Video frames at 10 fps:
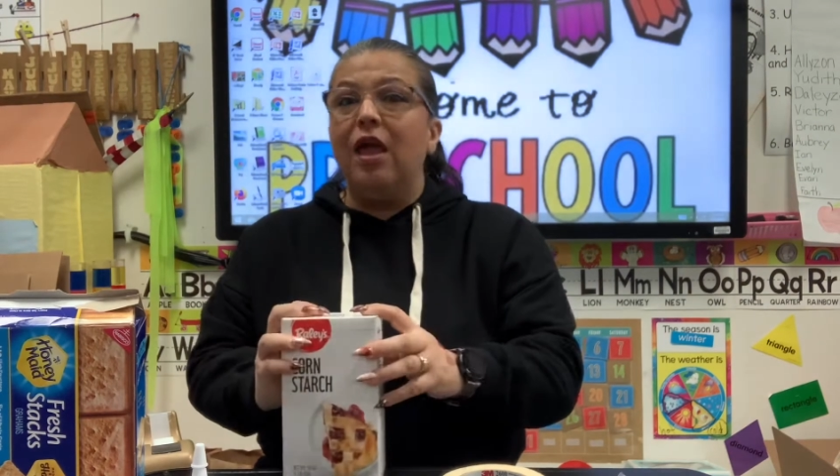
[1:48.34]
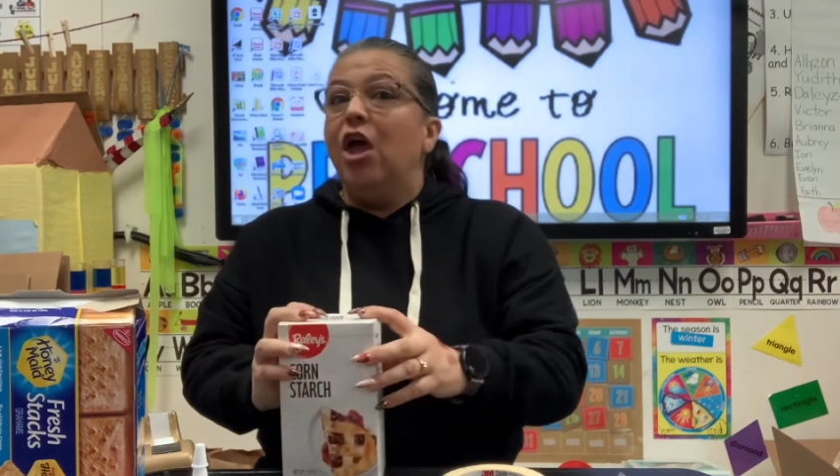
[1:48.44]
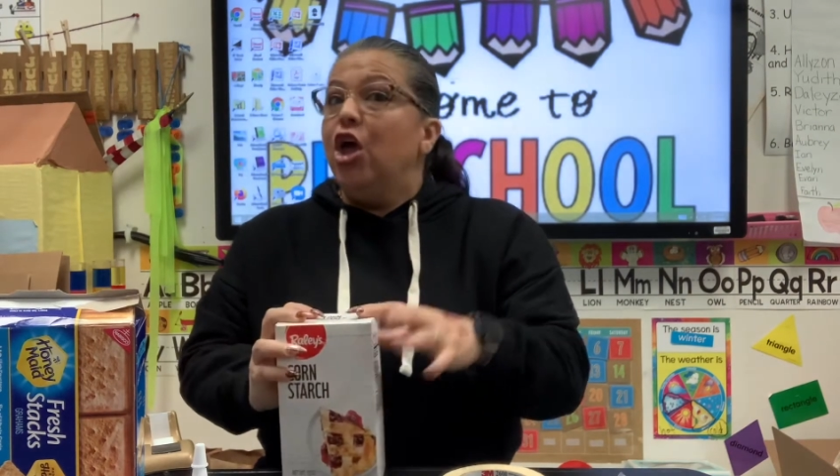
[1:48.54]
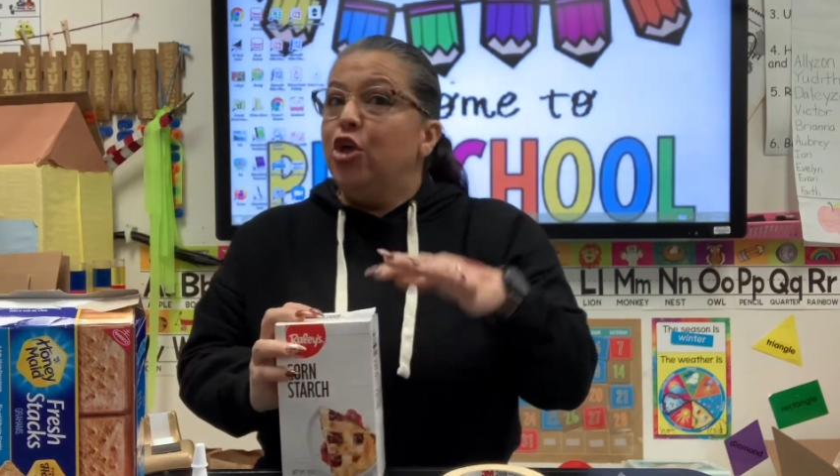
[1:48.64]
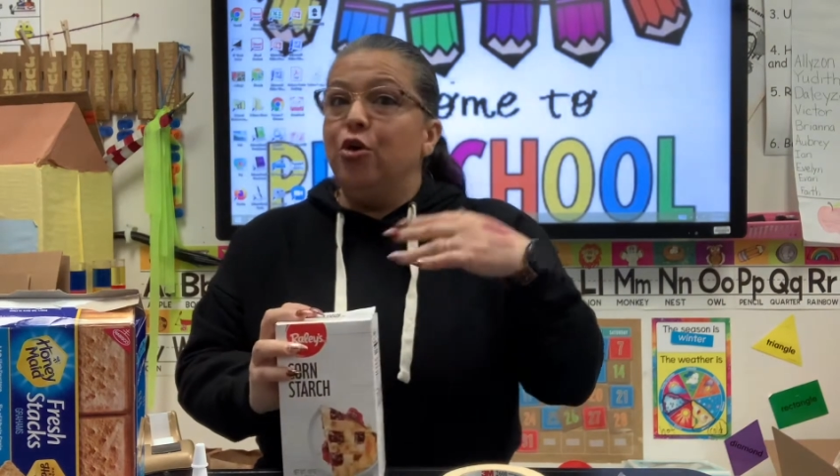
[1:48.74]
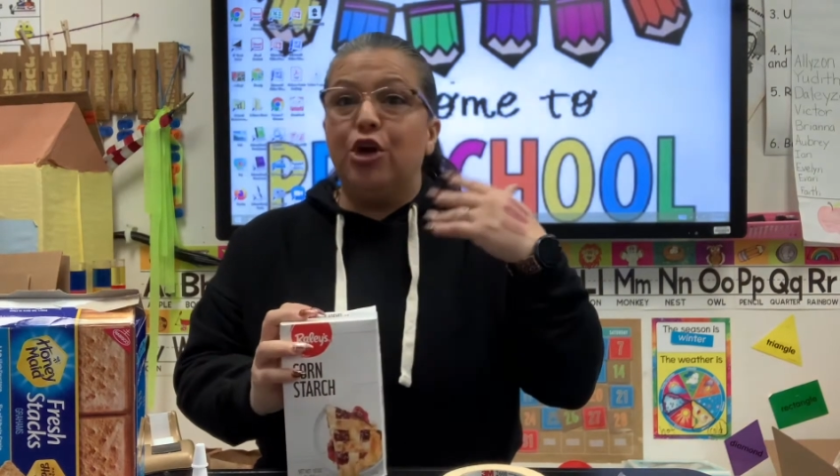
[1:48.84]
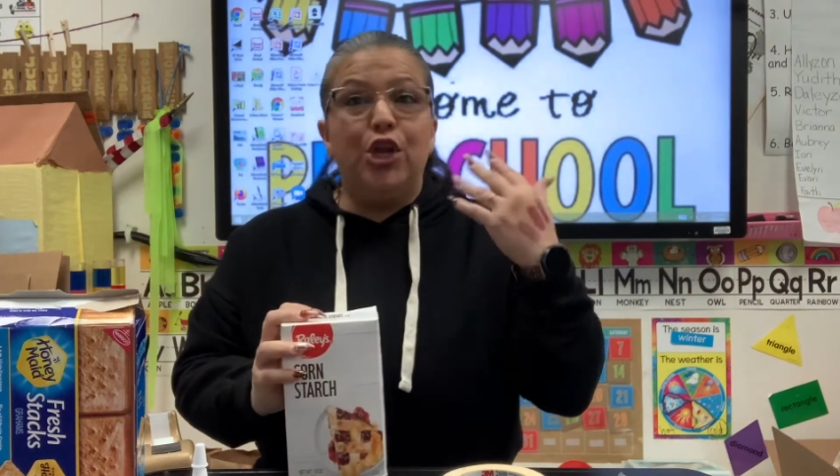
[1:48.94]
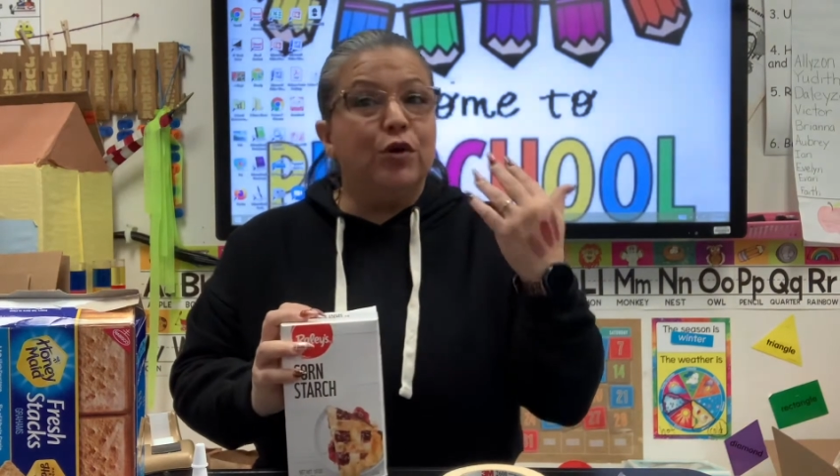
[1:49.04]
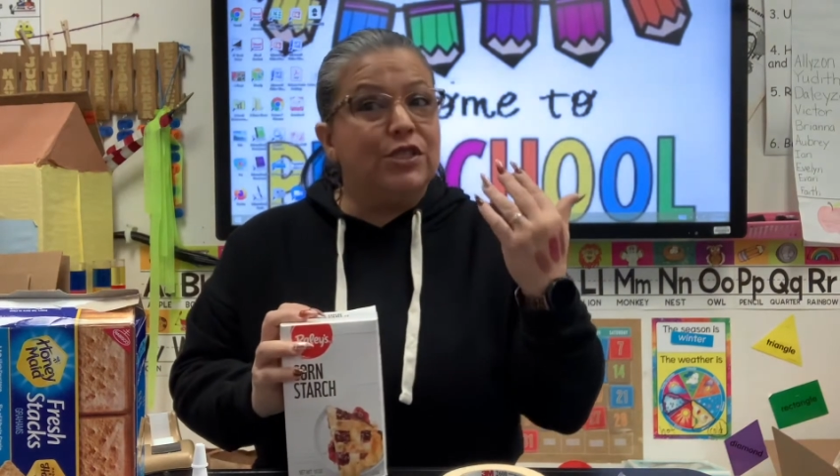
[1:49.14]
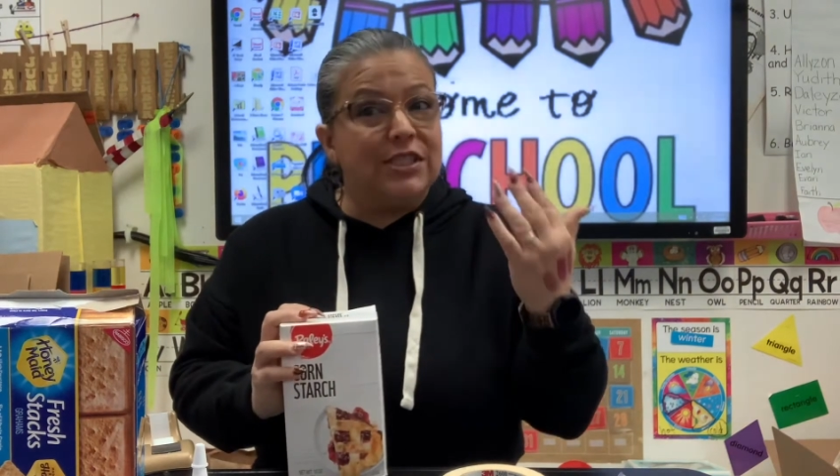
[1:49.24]
You could
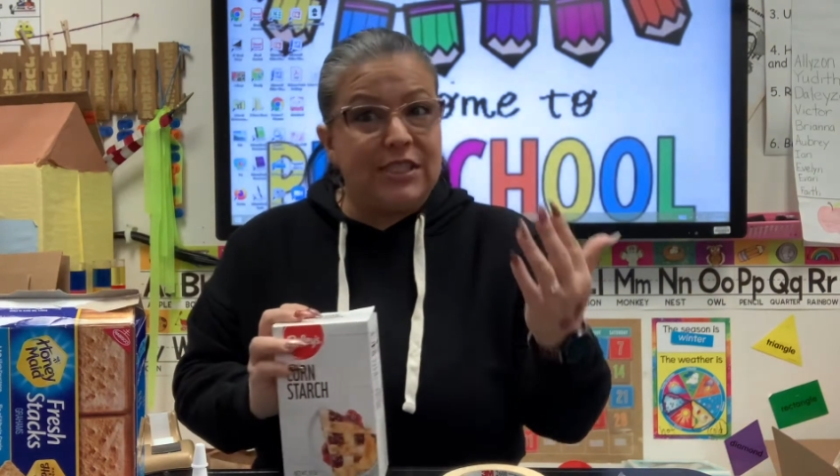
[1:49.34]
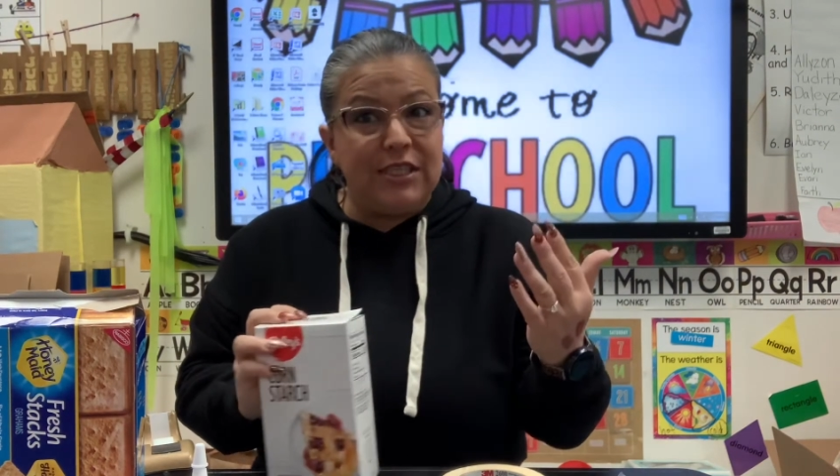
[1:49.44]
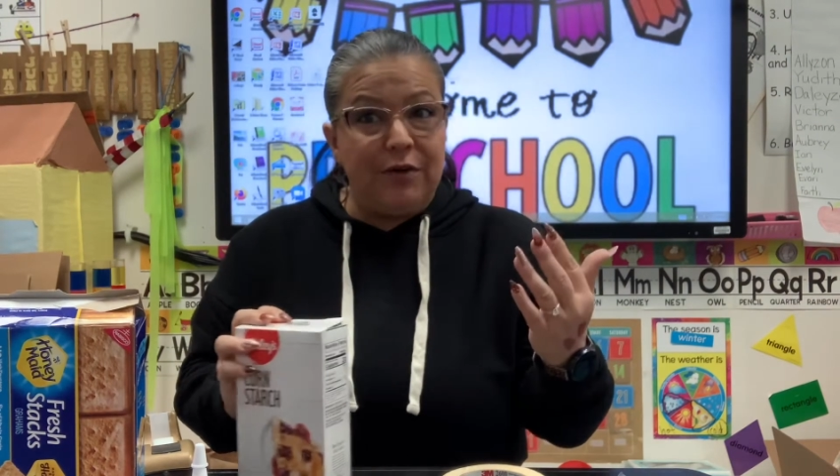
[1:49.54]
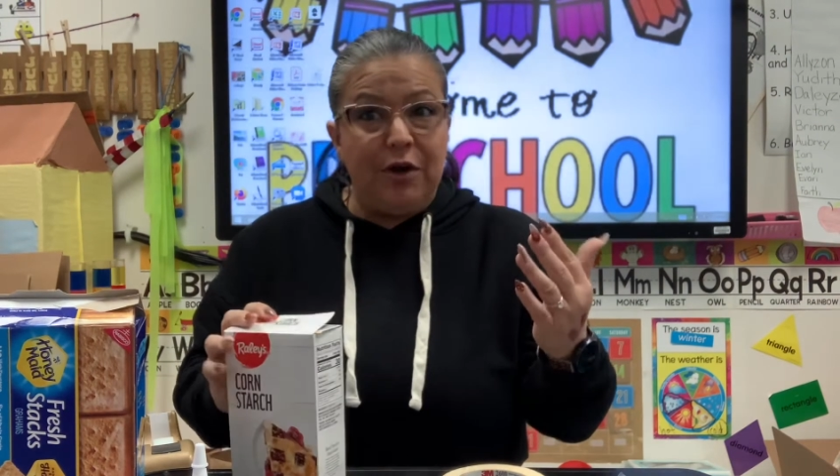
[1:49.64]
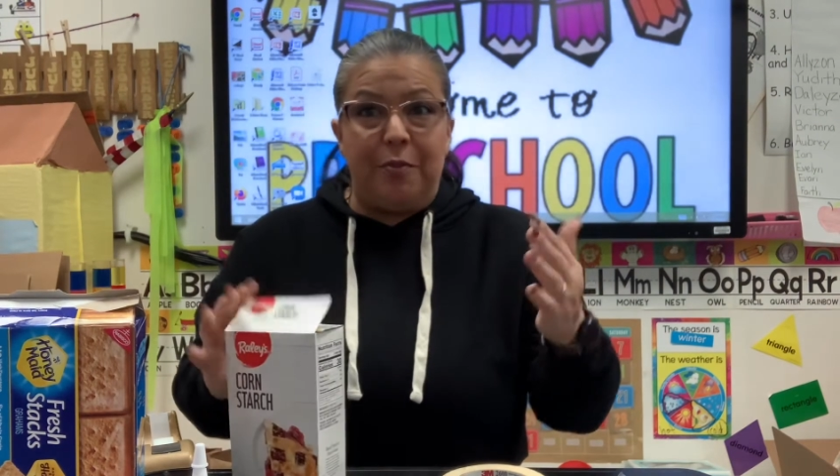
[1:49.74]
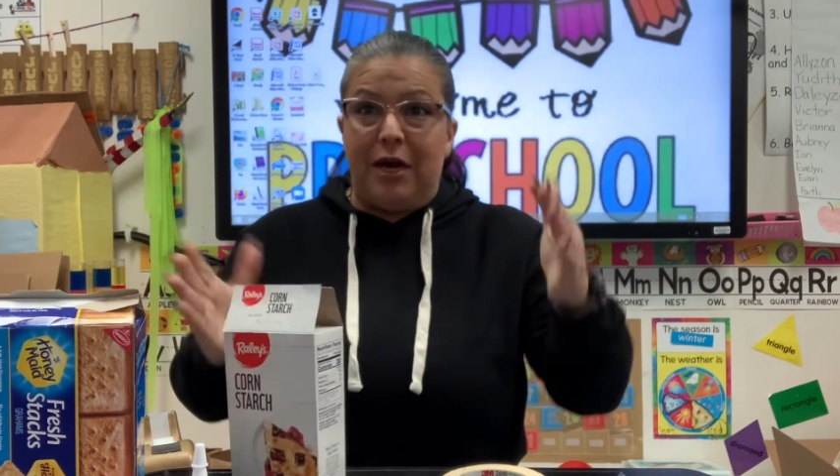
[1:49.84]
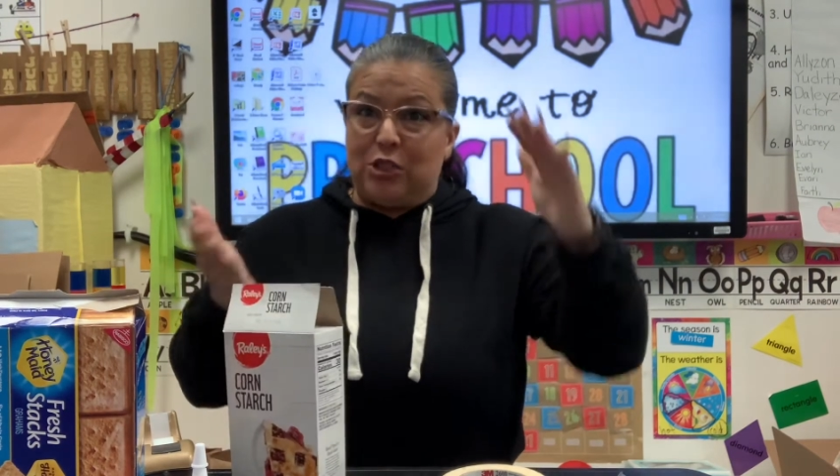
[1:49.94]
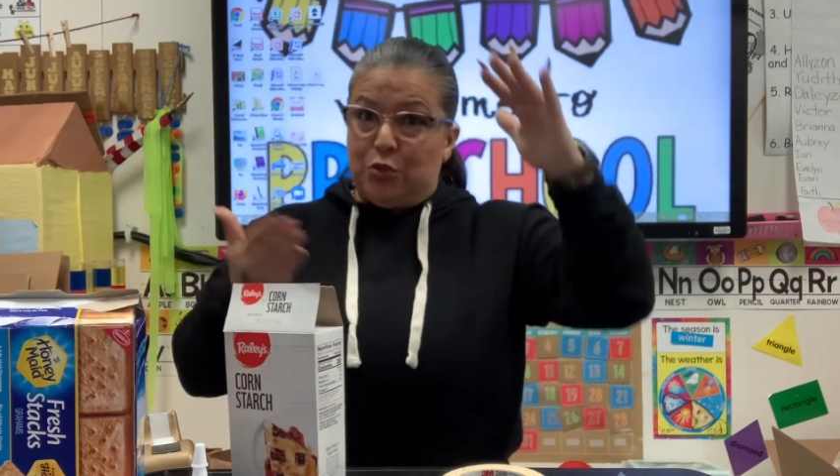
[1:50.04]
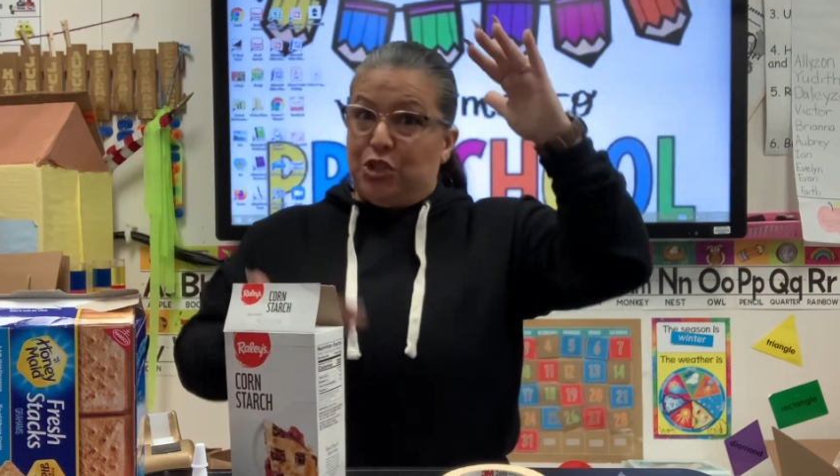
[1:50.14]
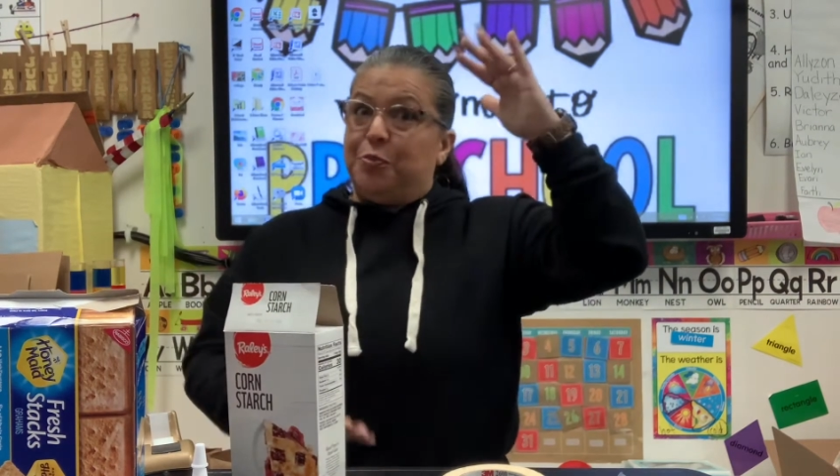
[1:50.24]
use a cereal box,
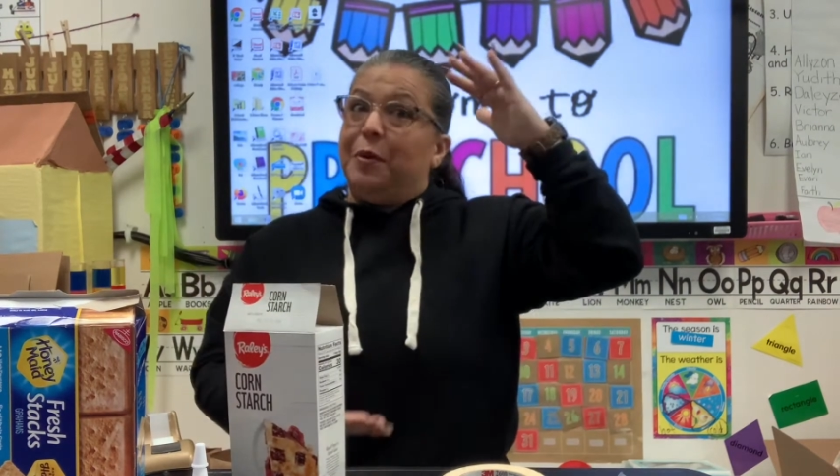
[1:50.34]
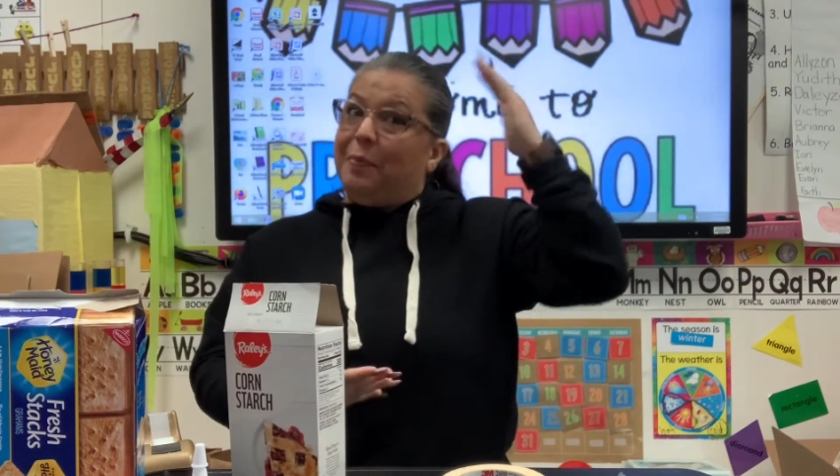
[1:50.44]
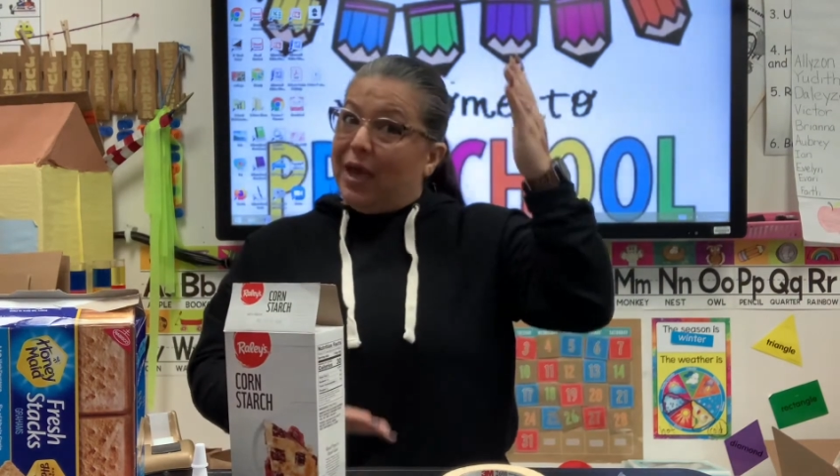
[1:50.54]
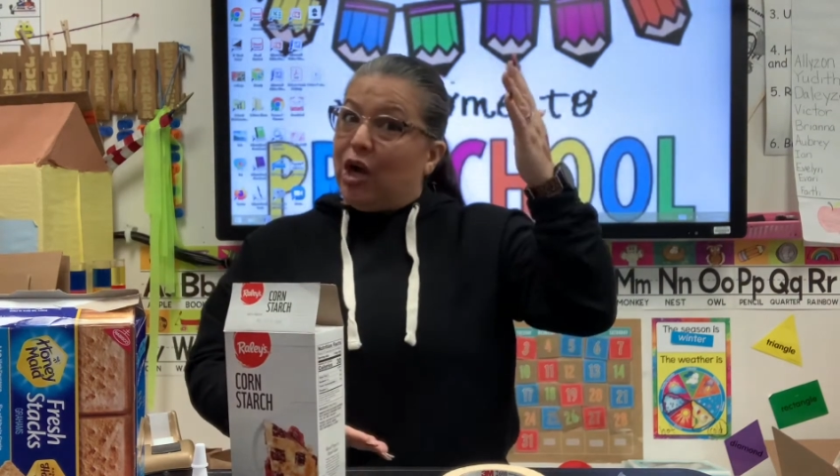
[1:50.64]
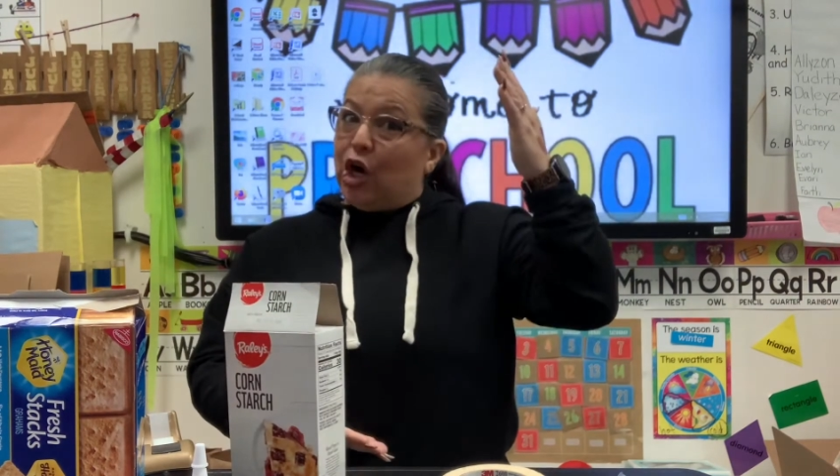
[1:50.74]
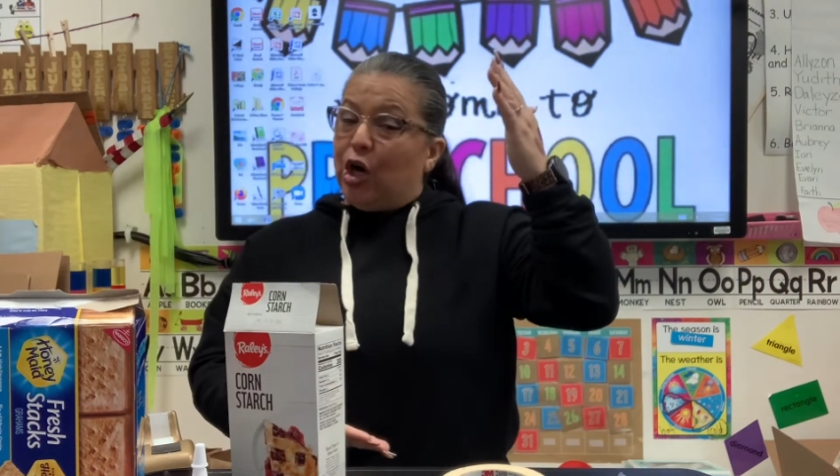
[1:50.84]
which would be bigger,